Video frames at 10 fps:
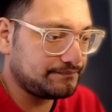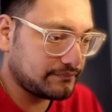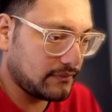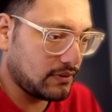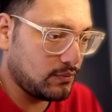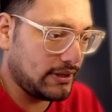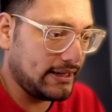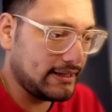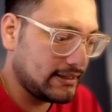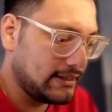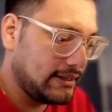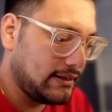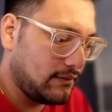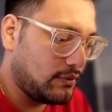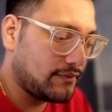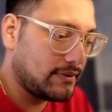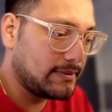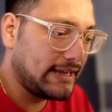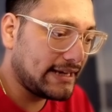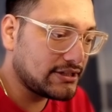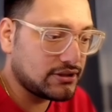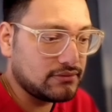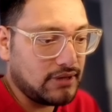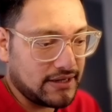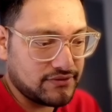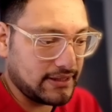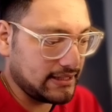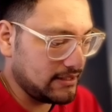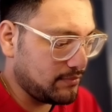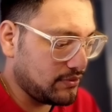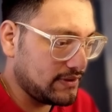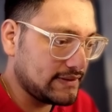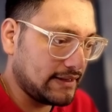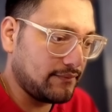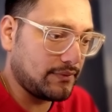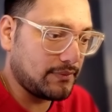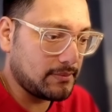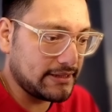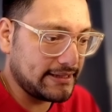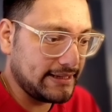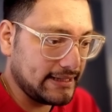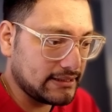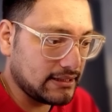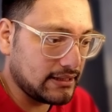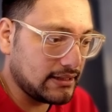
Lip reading: right? What will be the action, extract key points, and what will be the data.